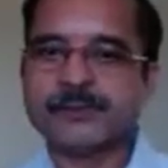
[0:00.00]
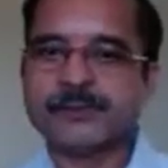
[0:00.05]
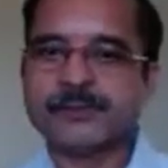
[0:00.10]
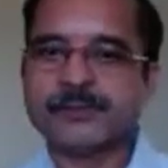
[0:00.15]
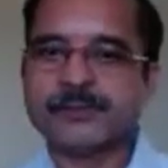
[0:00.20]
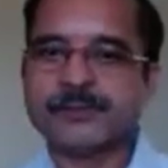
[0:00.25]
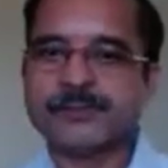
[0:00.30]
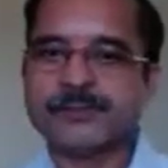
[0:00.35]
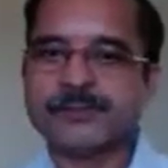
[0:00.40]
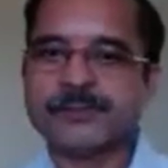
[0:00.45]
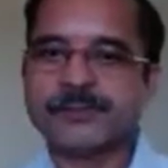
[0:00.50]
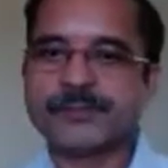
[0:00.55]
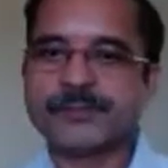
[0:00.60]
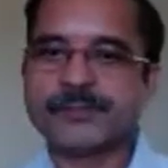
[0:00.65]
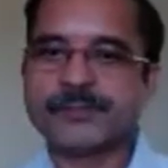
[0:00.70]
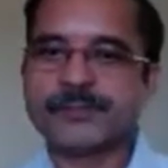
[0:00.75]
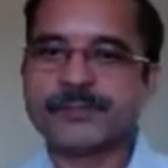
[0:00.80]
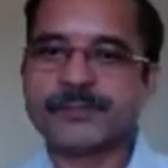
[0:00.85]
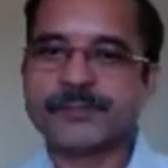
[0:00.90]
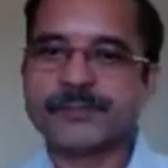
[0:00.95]
and it is
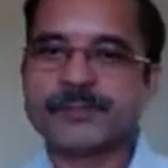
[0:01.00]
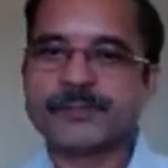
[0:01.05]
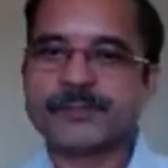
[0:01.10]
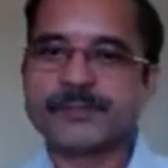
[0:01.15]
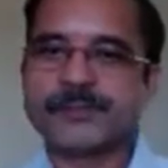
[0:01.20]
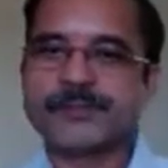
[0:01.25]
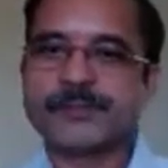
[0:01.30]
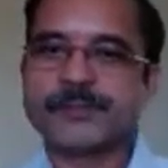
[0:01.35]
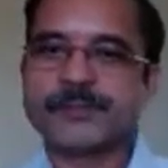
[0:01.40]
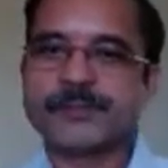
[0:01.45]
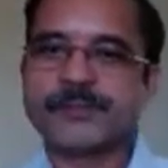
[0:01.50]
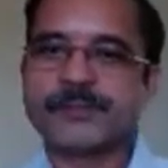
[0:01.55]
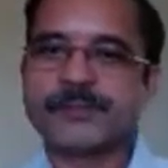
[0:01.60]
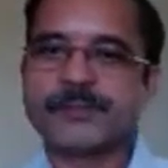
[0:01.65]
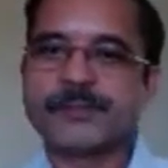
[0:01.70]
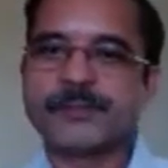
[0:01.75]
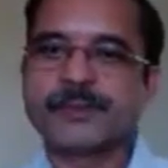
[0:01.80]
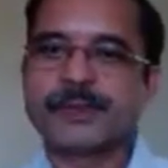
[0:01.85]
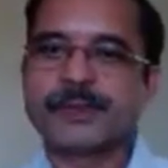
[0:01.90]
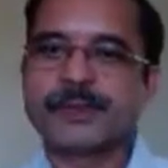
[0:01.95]
also stable.
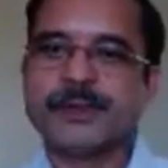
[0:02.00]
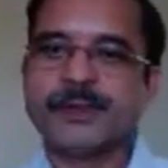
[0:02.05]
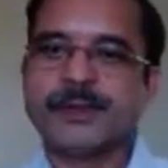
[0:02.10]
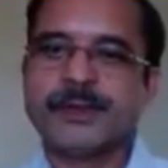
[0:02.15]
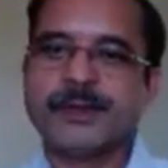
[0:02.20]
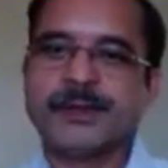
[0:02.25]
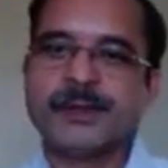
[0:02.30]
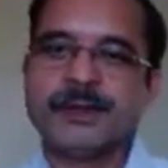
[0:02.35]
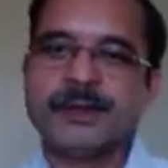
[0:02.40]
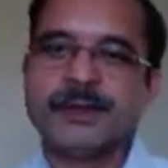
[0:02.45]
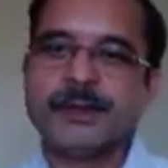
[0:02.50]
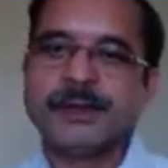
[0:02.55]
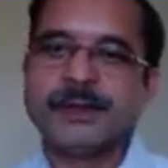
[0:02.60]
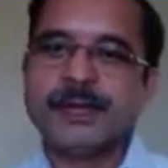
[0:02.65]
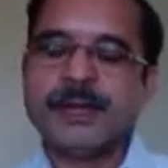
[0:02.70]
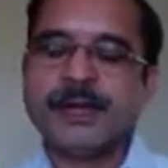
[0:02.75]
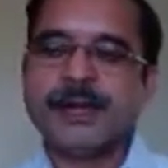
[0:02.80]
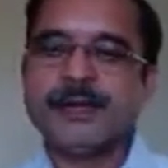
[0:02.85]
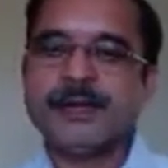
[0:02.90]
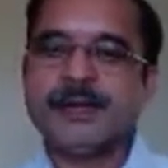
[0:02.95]
So
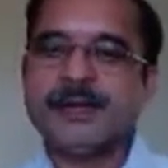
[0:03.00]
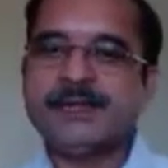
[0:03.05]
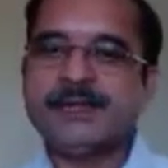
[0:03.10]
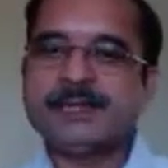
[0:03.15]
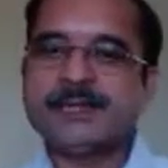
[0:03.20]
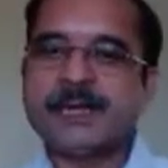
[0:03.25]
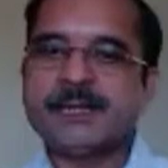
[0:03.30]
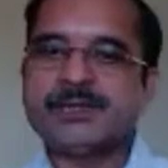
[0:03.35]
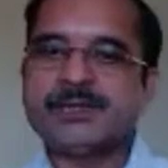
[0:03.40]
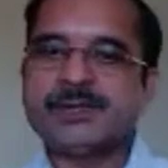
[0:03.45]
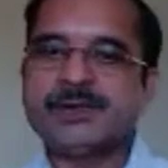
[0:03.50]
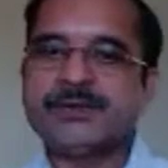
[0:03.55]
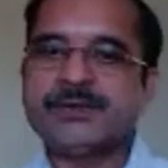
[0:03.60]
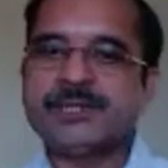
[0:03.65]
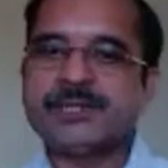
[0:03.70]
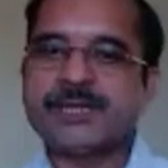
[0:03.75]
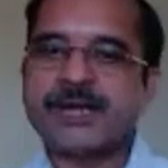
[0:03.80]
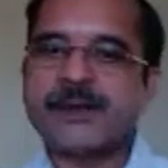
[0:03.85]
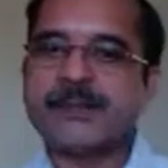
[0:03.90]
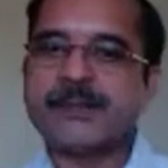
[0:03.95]
the silver
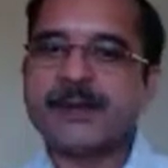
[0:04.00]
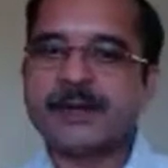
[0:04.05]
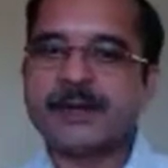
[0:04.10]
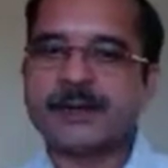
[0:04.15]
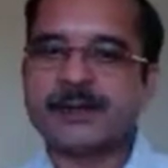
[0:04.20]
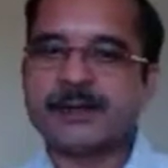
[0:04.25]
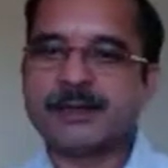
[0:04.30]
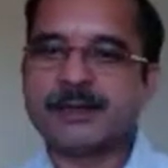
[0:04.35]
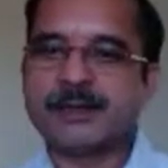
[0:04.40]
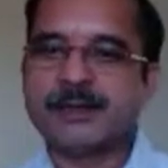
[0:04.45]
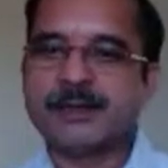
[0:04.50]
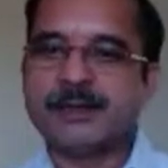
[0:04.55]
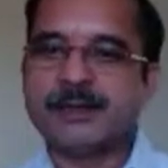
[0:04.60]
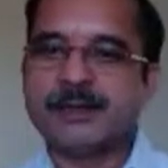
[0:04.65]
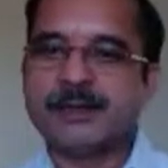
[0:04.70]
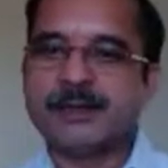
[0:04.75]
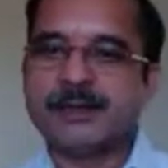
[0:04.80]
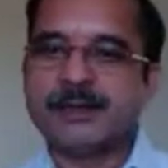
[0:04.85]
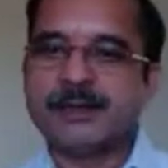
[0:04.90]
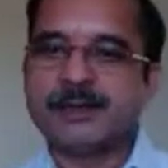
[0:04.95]
chloride
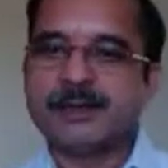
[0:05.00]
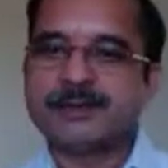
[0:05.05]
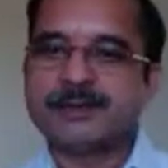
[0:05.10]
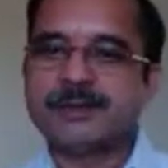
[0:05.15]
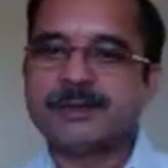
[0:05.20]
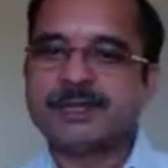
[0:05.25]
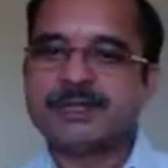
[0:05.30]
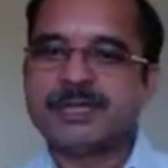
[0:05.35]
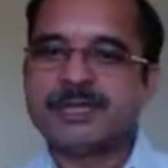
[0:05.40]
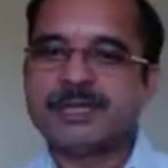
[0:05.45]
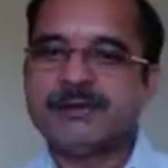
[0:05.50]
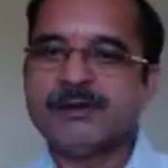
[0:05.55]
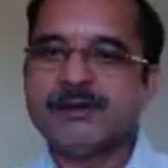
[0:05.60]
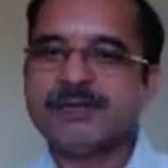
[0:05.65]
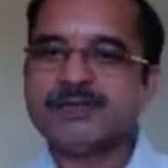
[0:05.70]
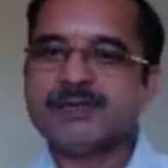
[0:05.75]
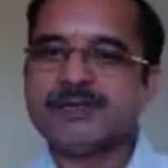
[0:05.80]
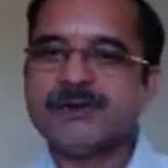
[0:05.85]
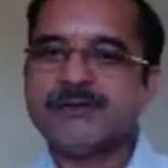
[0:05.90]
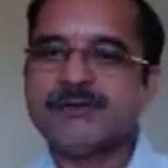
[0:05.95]
potential,
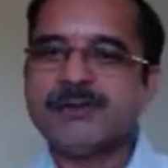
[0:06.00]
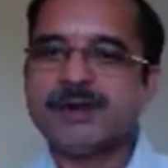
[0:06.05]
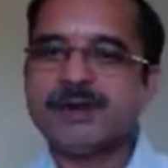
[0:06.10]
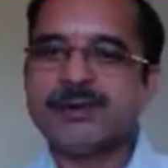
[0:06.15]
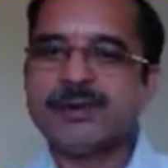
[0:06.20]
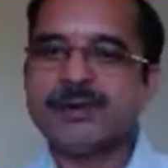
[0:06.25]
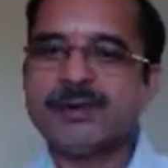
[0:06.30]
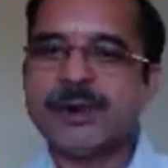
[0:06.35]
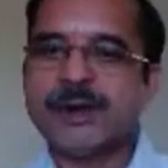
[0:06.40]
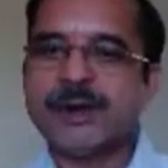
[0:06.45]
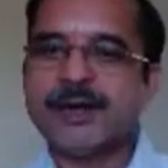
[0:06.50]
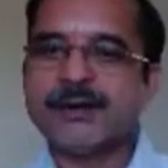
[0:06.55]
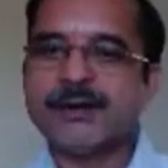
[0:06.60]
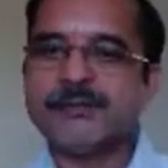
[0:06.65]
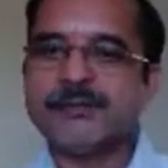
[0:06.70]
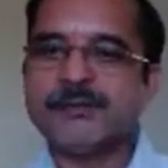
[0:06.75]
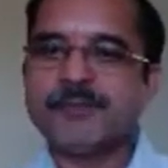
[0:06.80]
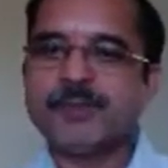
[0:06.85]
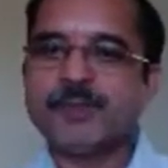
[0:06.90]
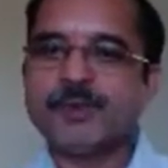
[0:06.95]
electrode potential,
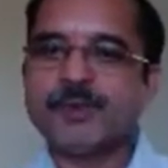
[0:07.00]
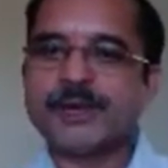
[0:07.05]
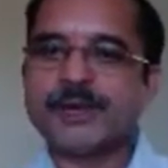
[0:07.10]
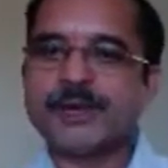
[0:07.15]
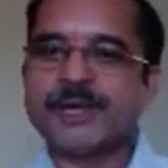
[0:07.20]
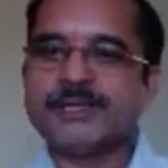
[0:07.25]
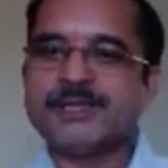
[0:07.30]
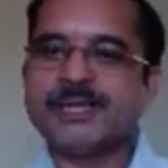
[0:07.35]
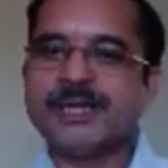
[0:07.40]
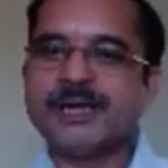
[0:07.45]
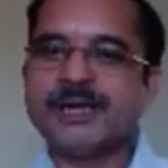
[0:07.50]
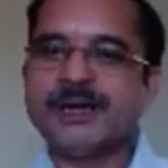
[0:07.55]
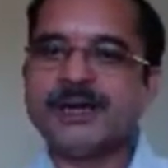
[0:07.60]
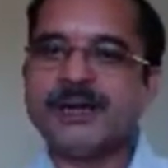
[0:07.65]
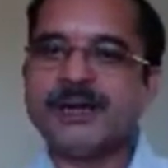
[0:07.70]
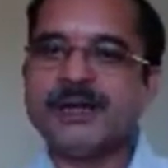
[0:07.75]
it is